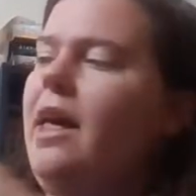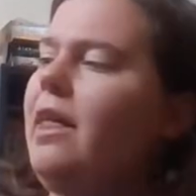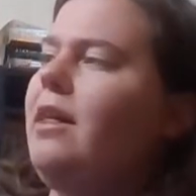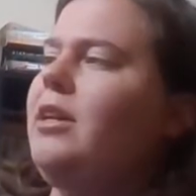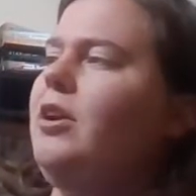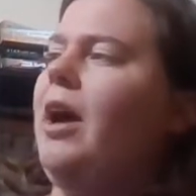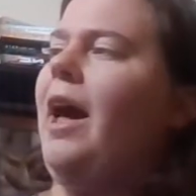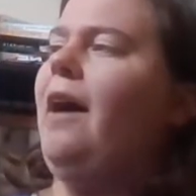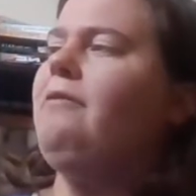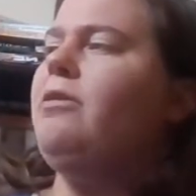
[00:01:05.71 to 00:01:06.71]
And then you
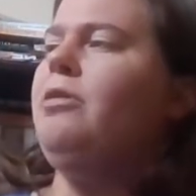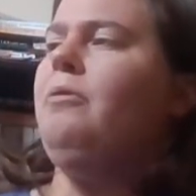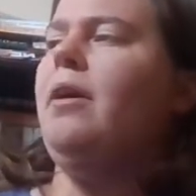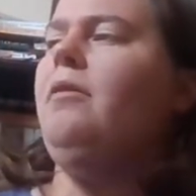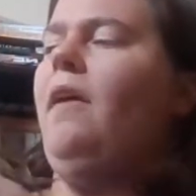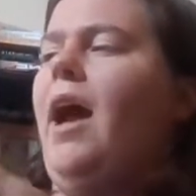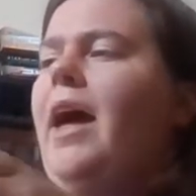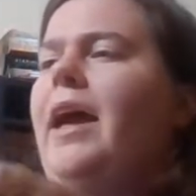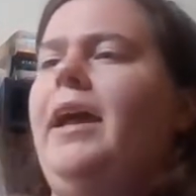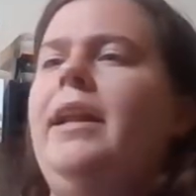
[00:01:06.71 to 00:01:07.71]
have Thrill
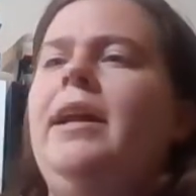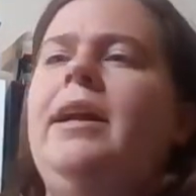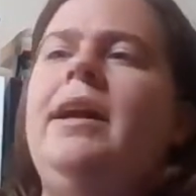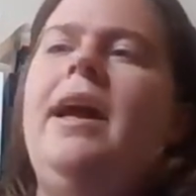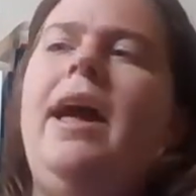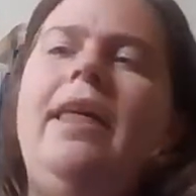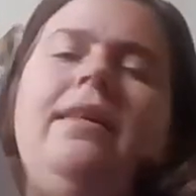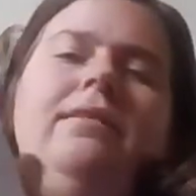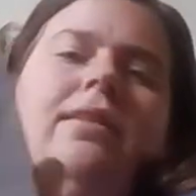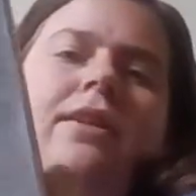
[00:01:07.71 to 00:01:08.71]
Ride and
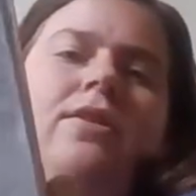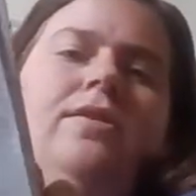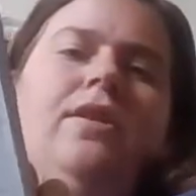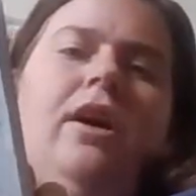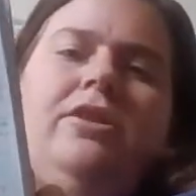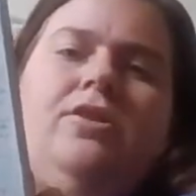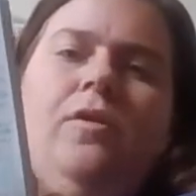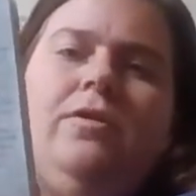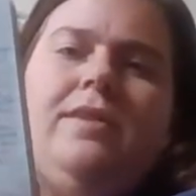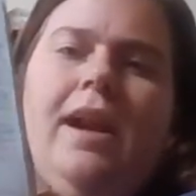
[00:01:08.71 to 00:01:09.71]
then the
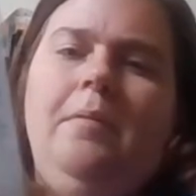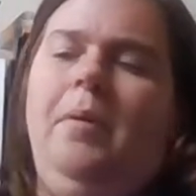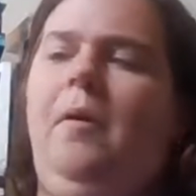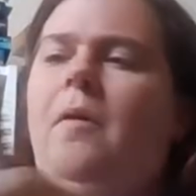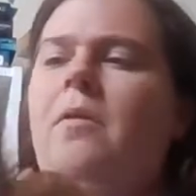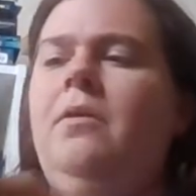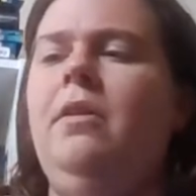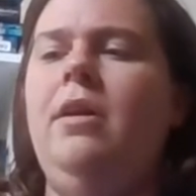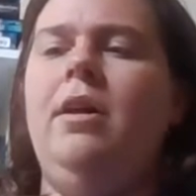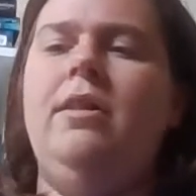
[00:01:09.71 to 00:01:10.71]
adult table.
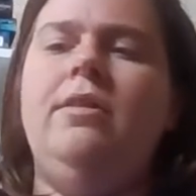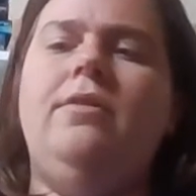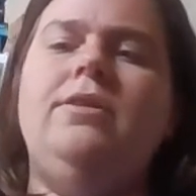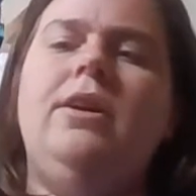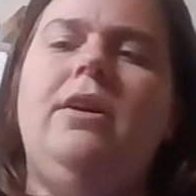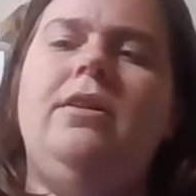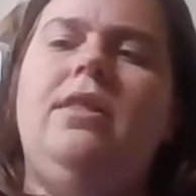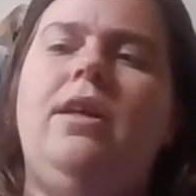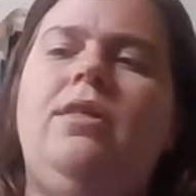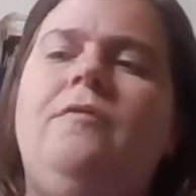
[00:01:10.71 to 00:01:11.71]
Those are
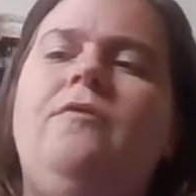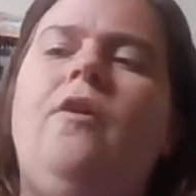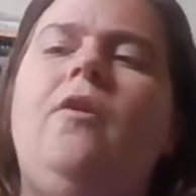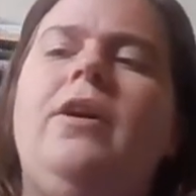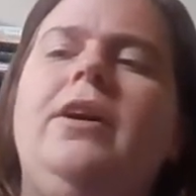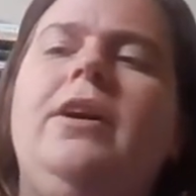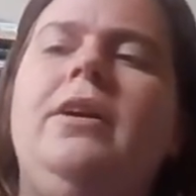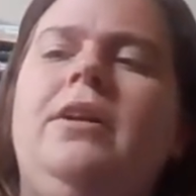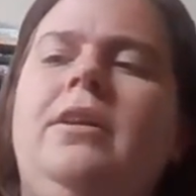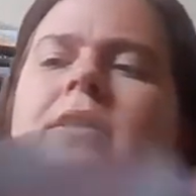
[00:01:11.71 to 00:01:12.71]
the four
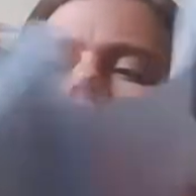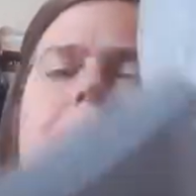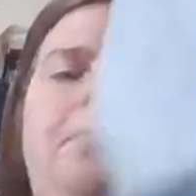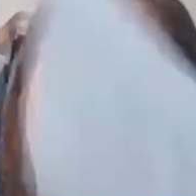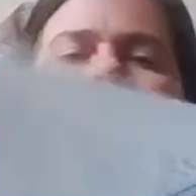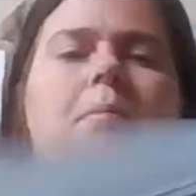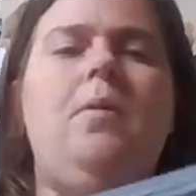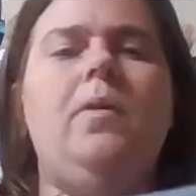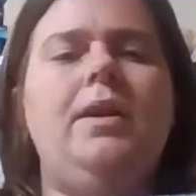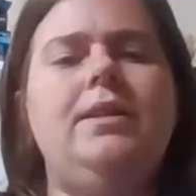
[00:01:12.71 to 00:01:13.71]
bingo
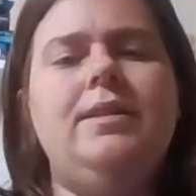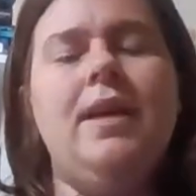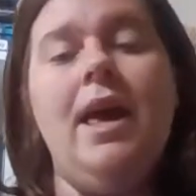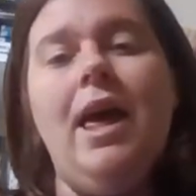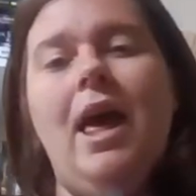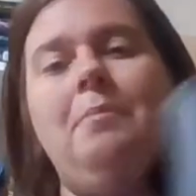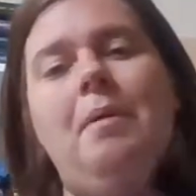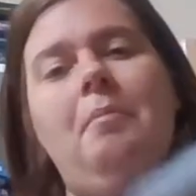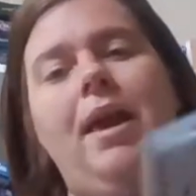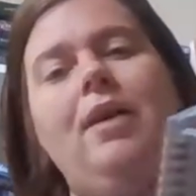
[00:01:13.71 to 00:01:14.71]
boards. And
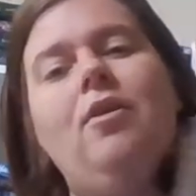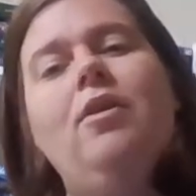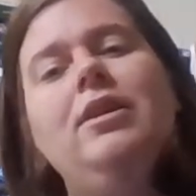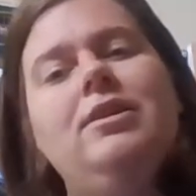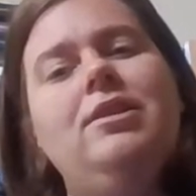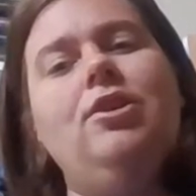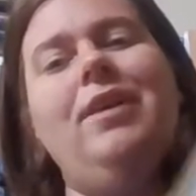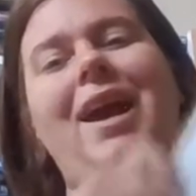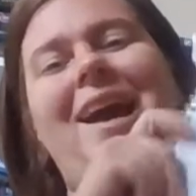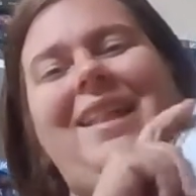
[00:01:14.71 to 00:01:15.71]
the main goal is to
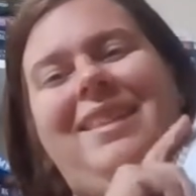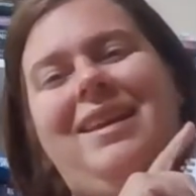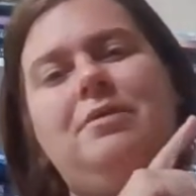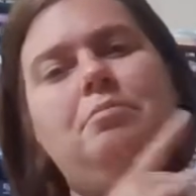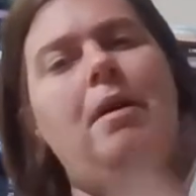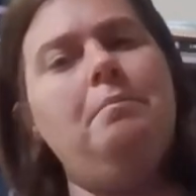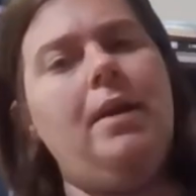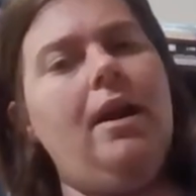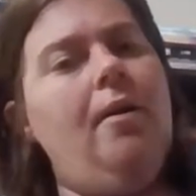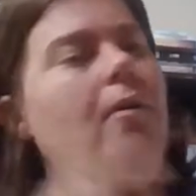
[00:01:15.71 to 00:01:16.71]
get at least one
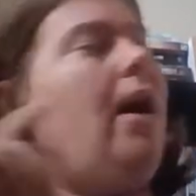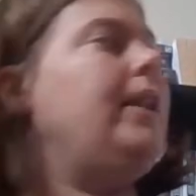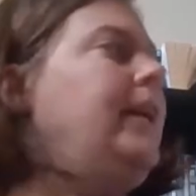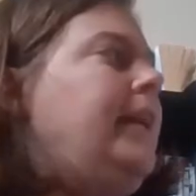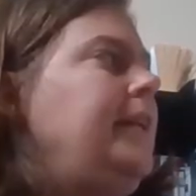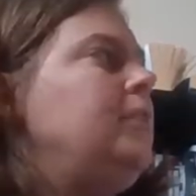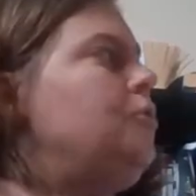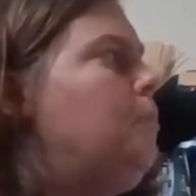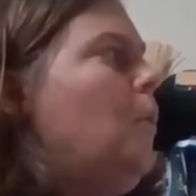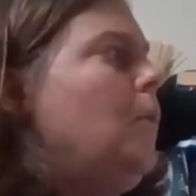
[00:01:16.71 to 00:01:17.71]
bingo on
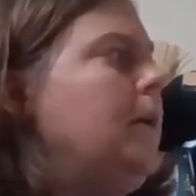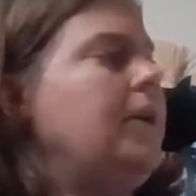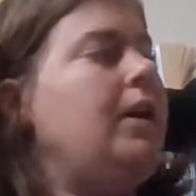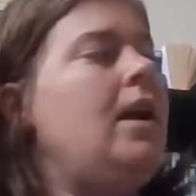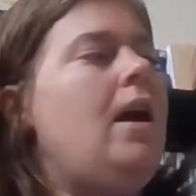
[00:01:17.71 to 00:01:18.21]
each board.